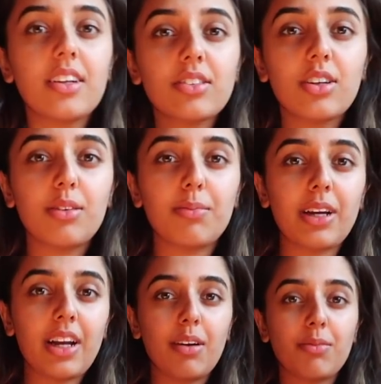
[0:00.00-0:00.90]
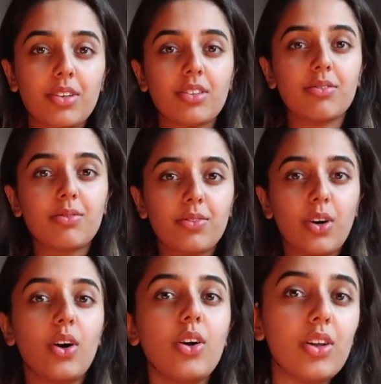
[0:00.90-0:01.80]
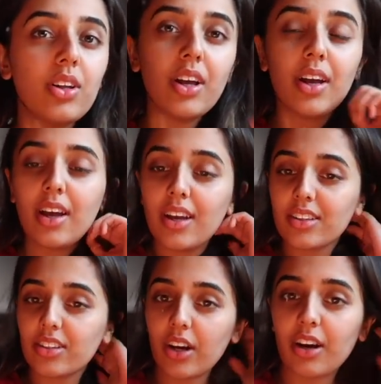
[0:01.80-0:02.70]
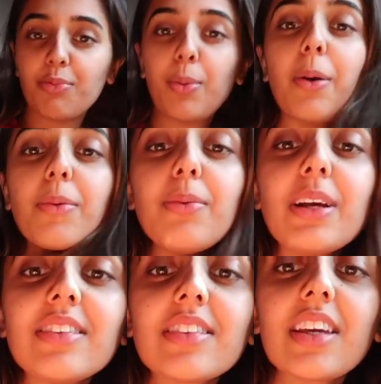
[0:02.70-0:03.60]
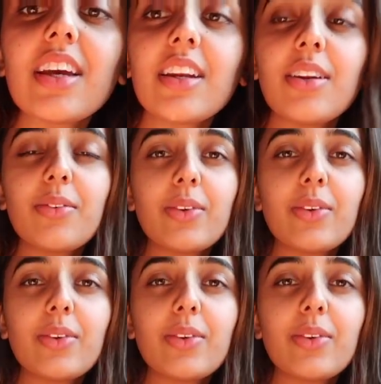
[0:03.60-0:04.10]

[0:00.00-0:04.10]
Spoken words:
let's hope my camera doesn't fall. So I've prepped my skin